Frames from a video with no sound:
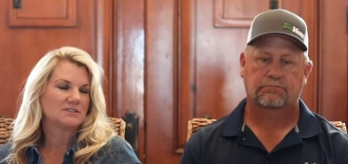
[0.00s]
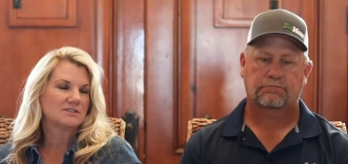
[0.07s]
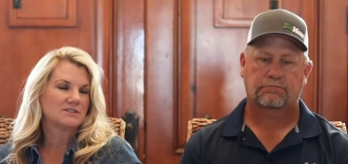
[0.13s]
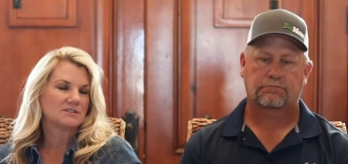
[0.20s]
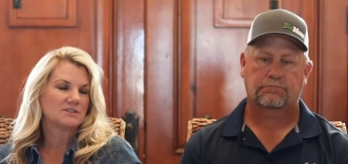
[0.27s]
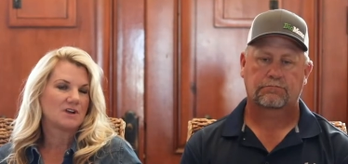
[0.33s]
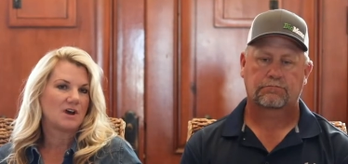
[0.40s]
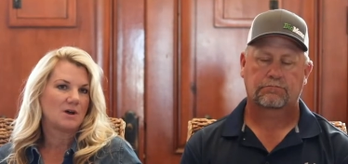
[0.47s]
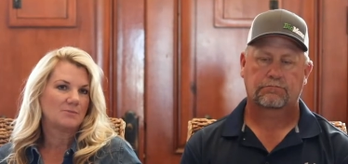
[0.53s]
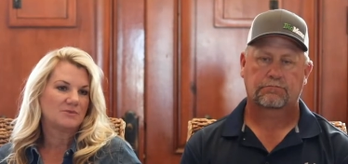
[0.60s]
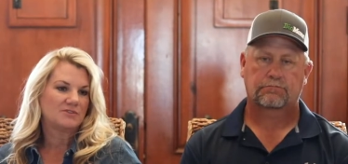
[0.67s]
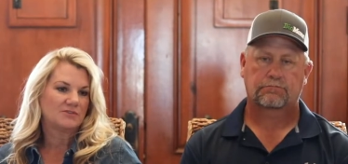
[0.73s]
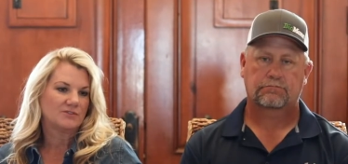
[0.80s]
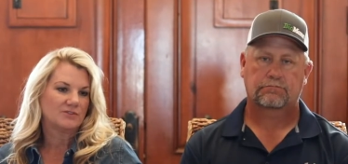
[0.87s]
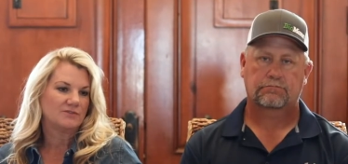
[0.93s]
Speaker 1: stopped
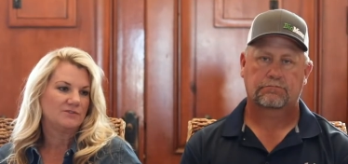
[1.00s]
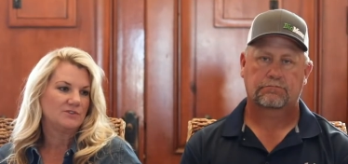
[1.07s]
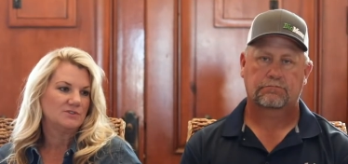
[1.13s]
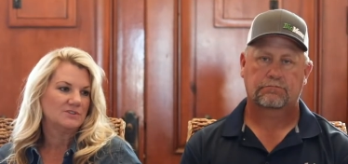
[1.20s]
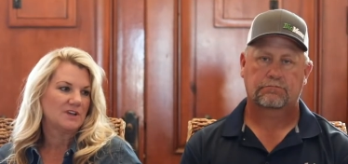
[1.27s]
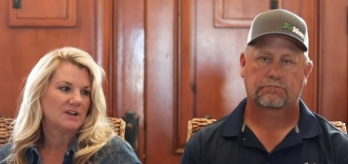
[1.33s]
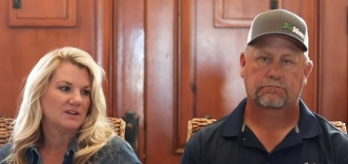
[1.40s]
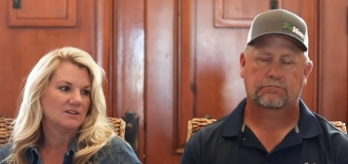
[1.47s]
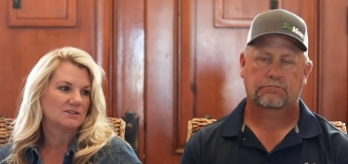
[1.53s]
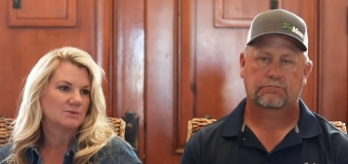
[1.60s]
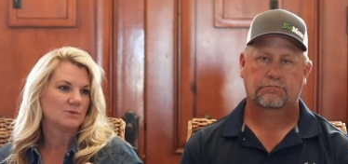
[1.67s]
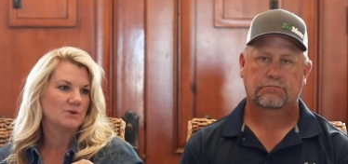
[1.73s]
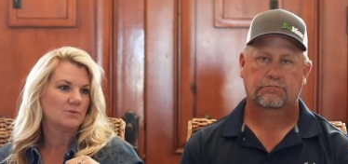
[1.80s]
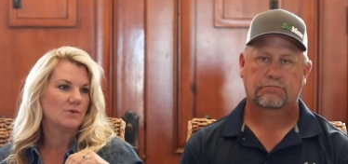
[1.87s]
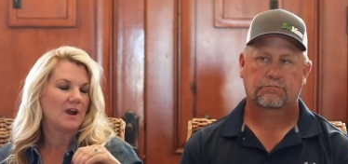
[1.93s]
for a few seconds,
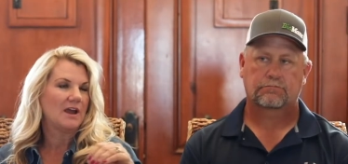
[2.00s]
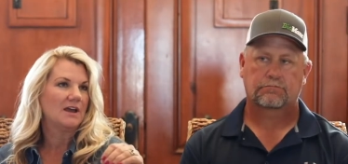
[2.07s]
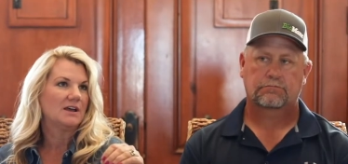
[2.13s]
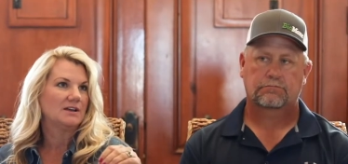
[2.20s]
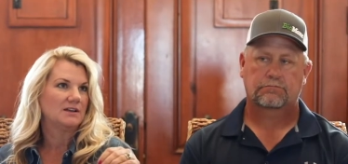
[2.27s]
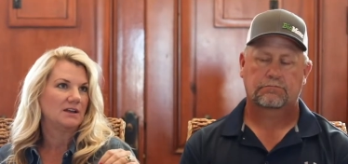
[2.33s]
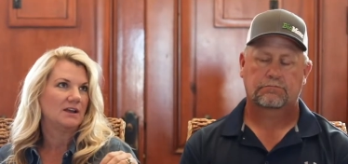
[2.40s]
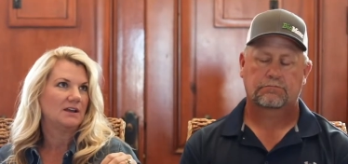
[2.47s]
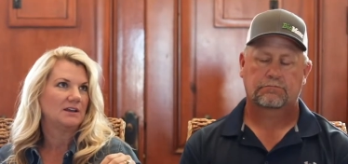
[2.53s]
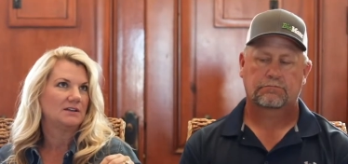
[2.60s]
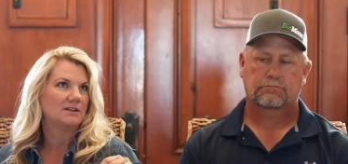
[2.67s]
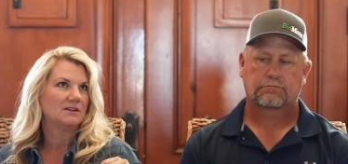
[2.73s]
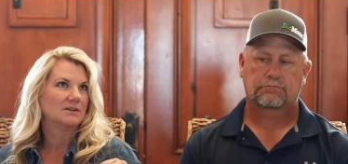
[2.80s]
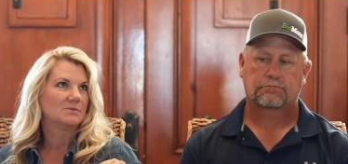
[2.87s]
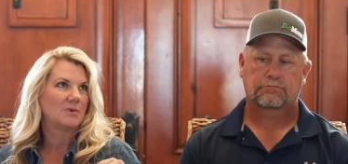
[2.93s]
we ran,
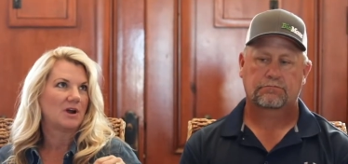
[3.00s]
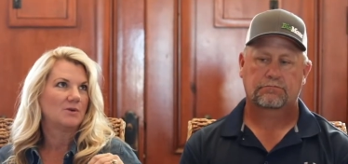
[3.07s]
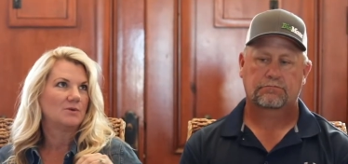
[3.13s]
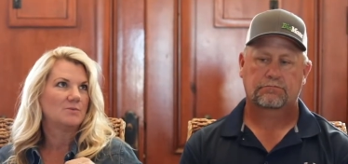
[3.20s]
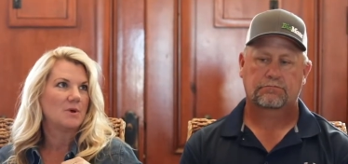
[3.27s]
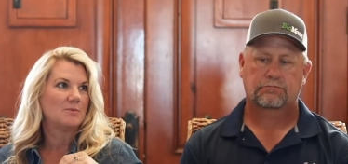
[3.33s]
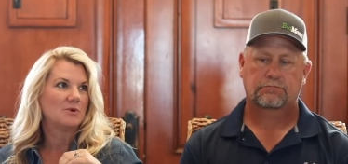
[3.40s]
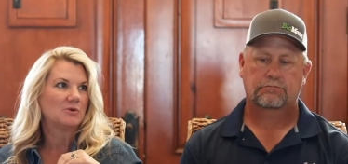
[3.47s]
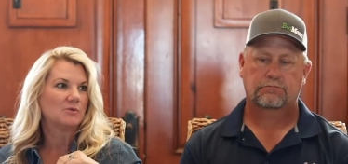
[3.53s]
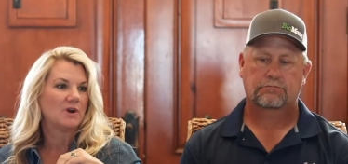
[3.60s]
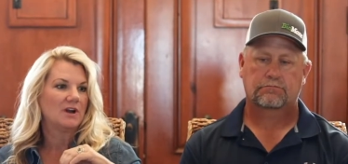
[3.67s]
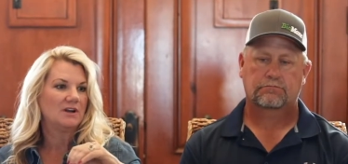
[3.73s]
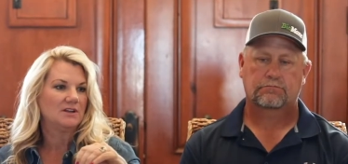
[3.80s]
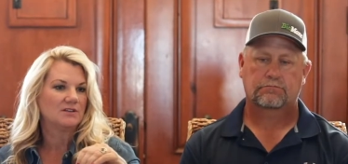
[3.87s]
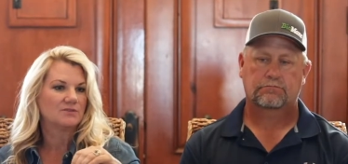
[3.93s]
and um, I remember
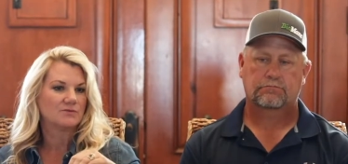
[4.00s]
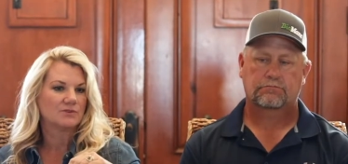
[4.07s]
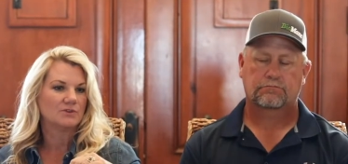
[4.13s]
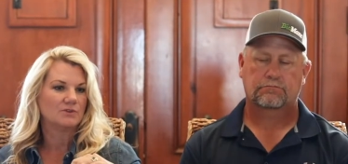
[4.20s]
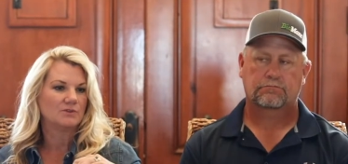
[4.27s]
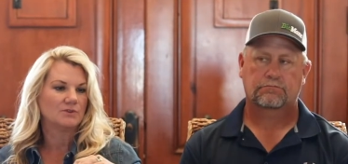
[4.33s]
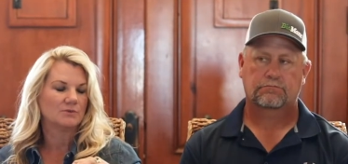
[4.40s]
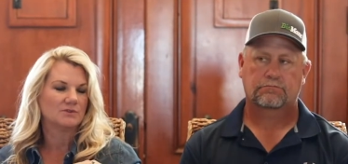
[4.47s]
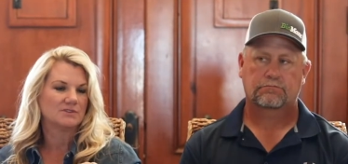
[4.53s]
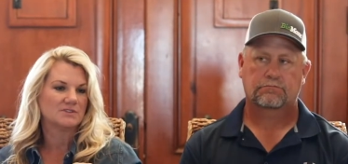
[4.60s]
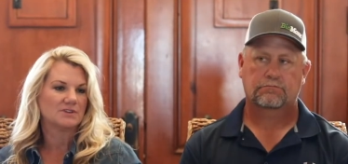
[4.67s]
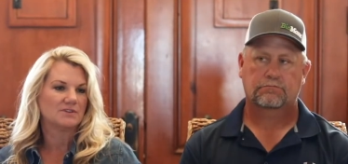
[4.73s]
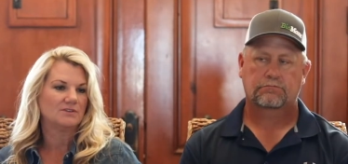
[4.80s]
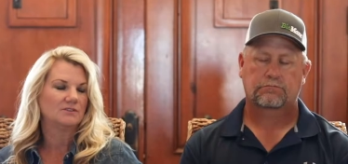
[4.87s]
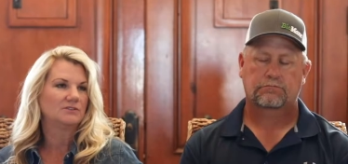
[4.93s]
running through, there was
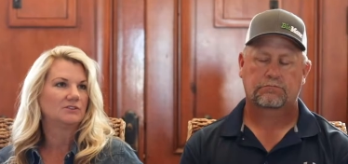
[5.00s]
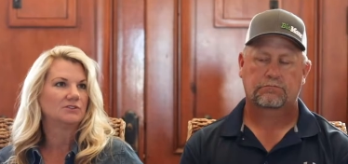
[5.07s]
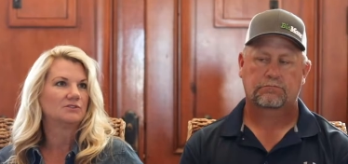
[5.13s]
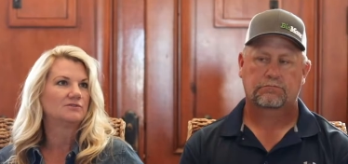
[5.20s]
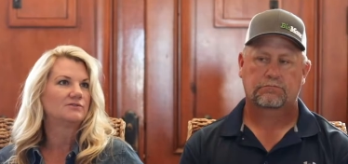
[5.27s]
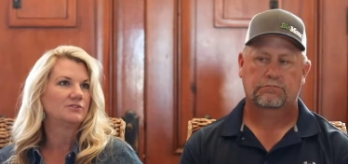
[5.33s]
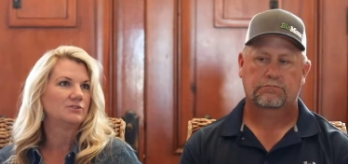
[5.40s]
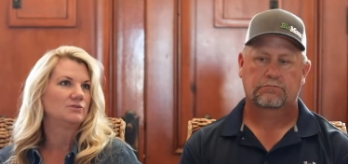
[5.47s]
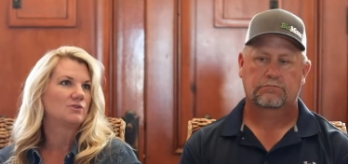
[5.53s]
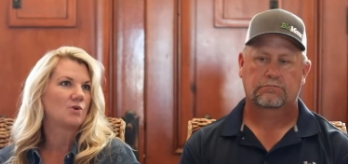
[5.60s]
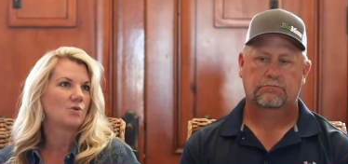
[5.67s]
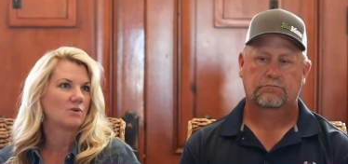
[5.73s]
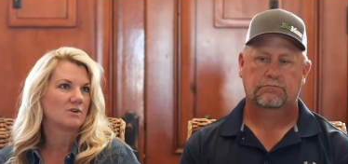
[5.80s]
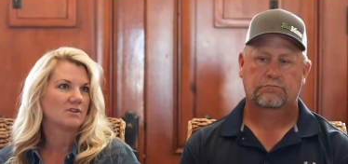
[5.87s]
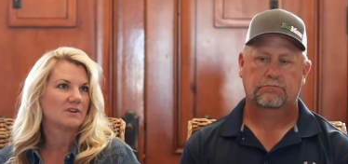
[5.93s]
a little food
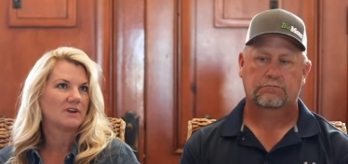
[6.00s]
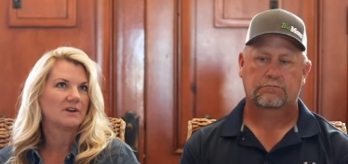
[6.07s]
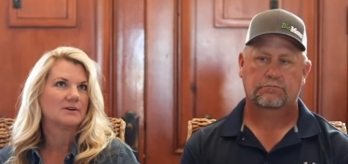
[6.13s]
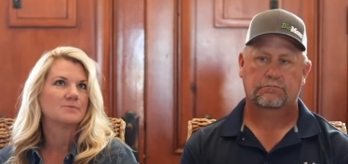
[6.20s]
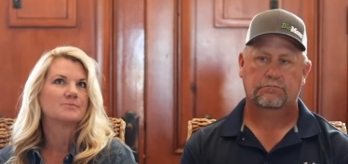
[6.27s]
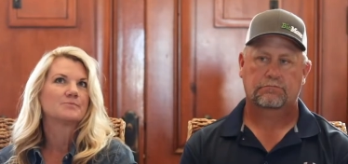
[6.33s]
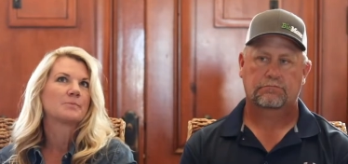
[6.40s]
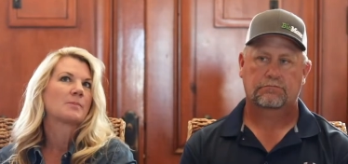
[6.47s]
court there,